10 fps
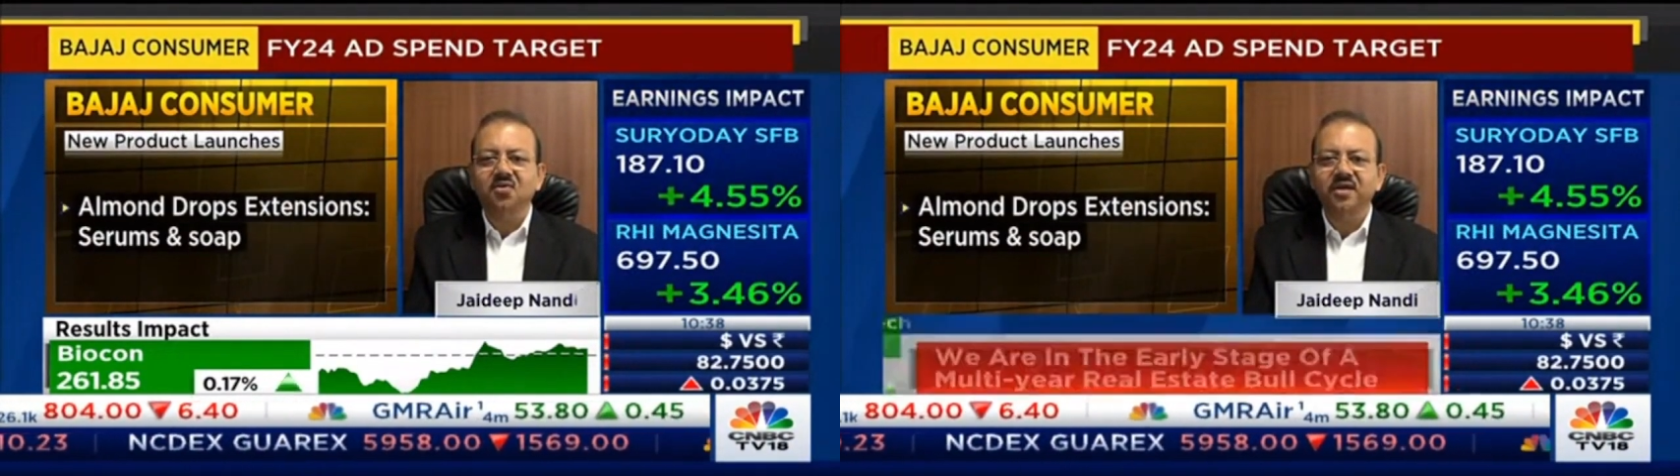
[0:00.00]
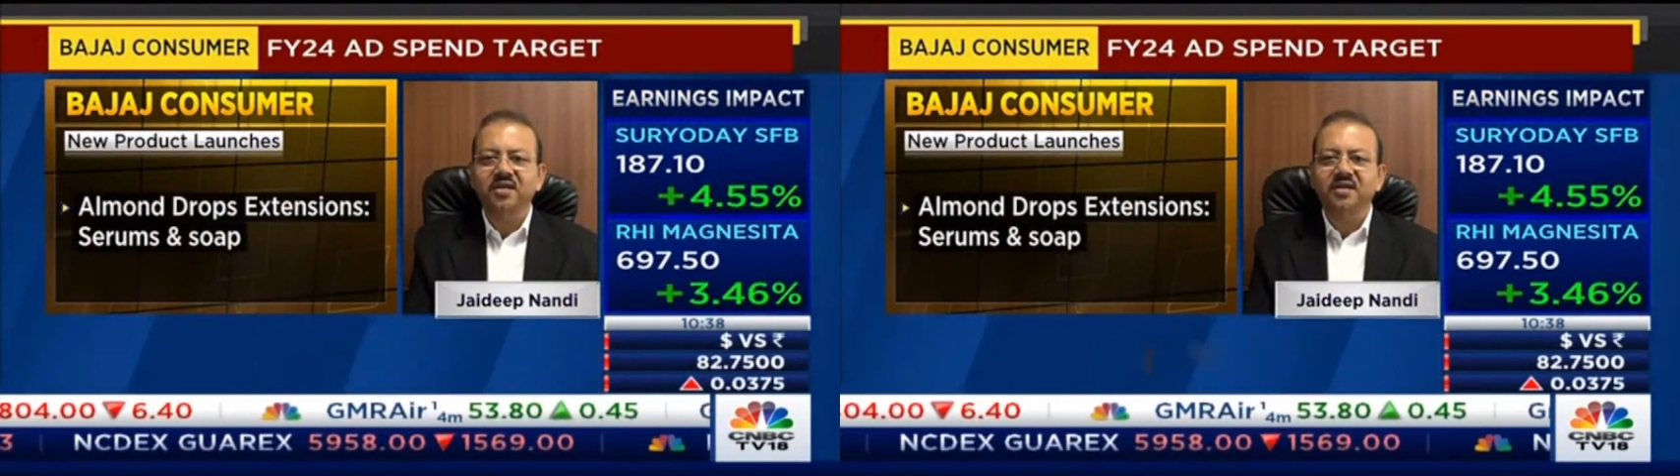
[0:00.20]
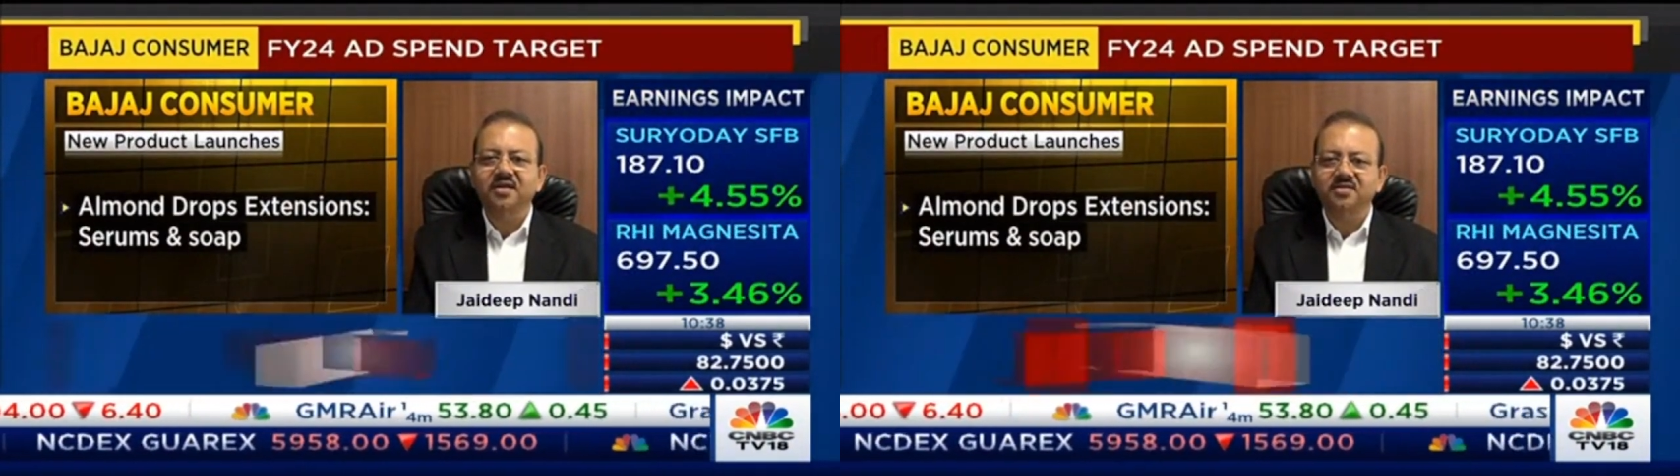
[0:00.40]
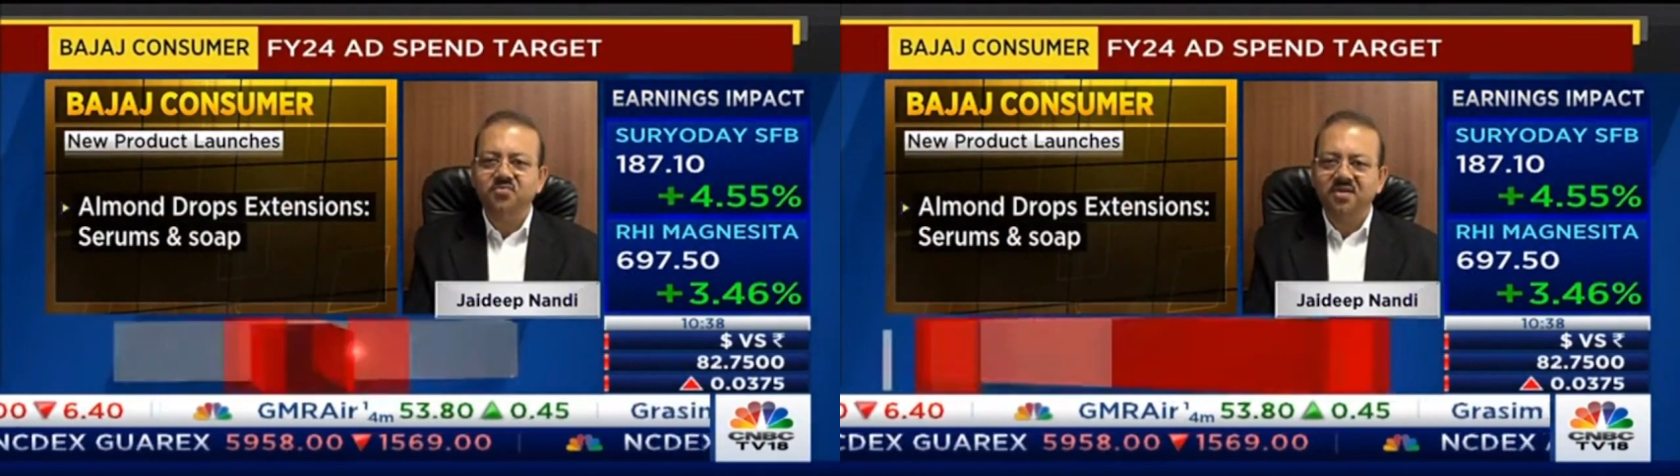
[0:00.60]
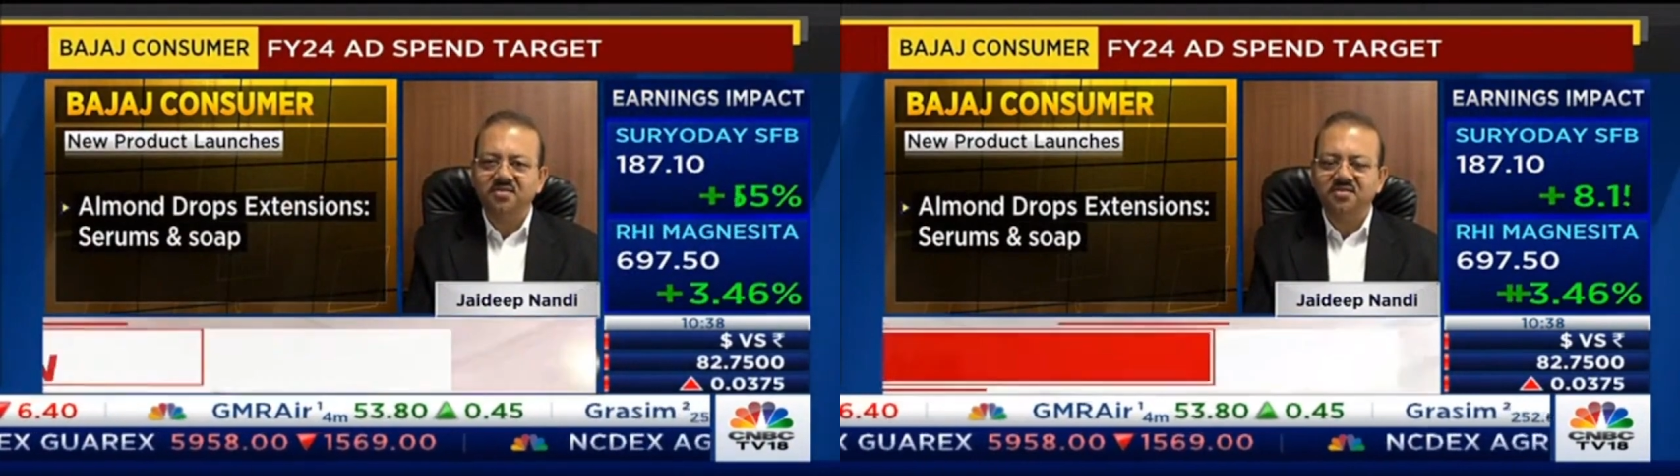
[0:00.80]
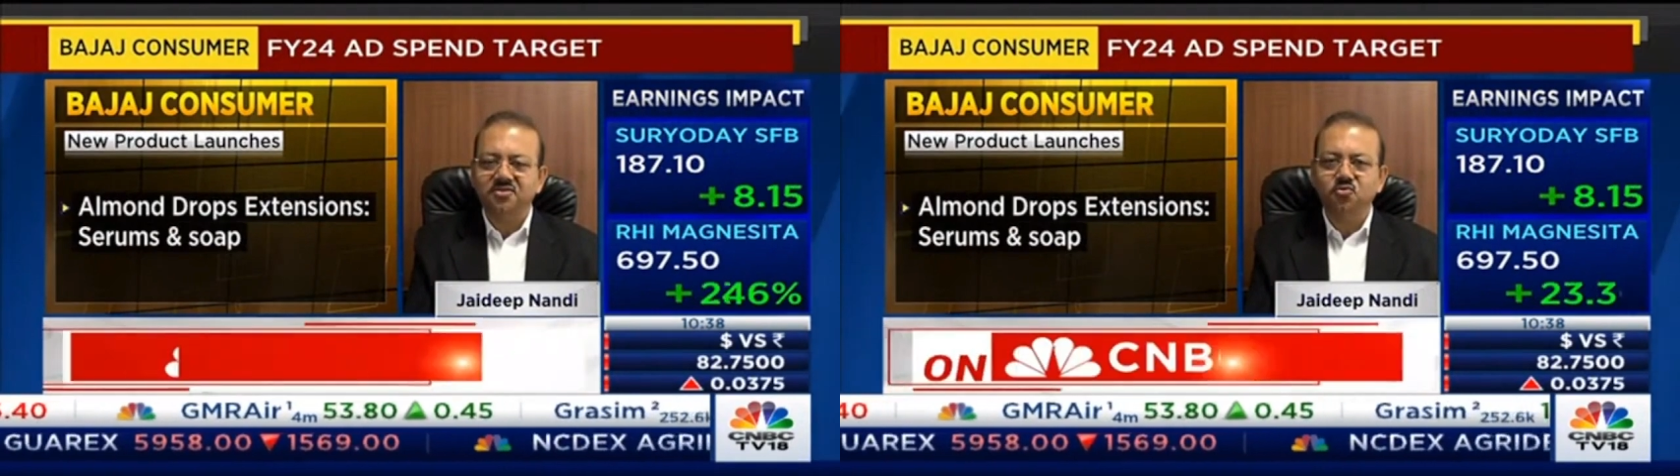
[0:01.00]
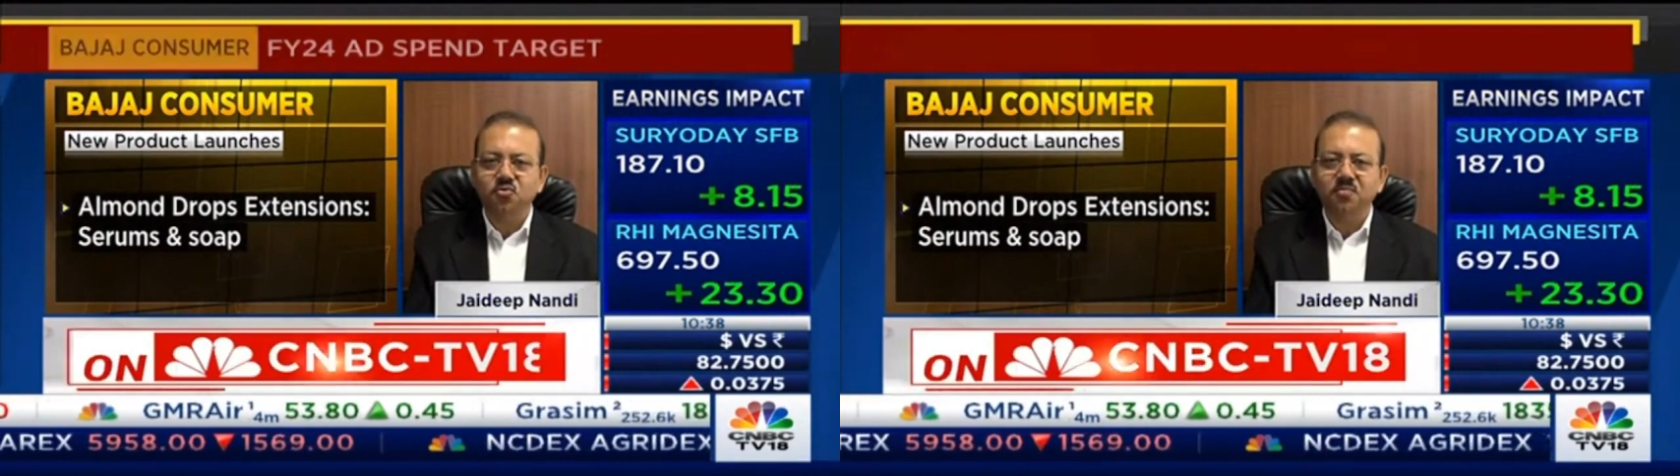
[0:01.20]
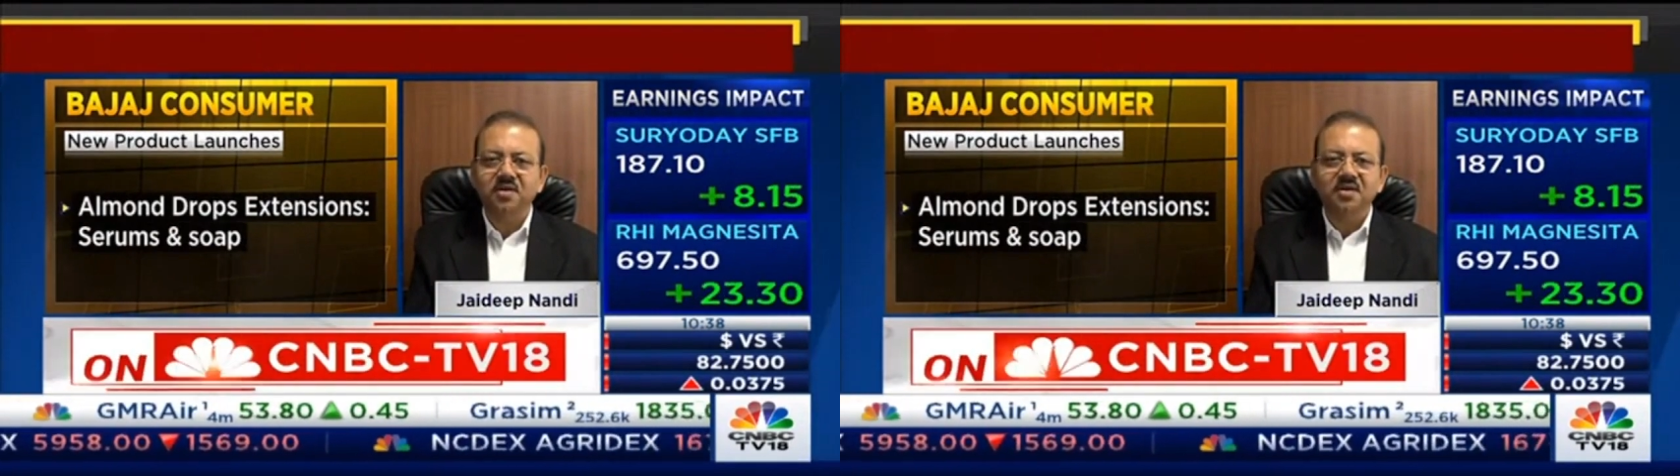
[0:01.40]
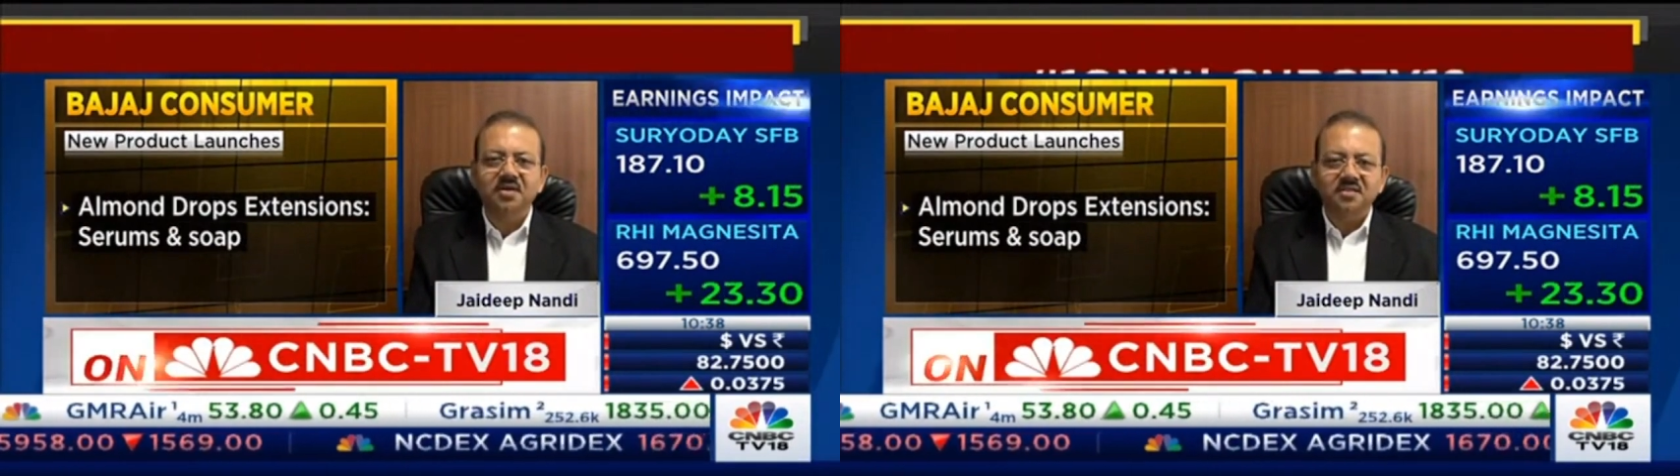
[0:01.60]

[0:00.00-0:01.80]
oil, as well as the soap.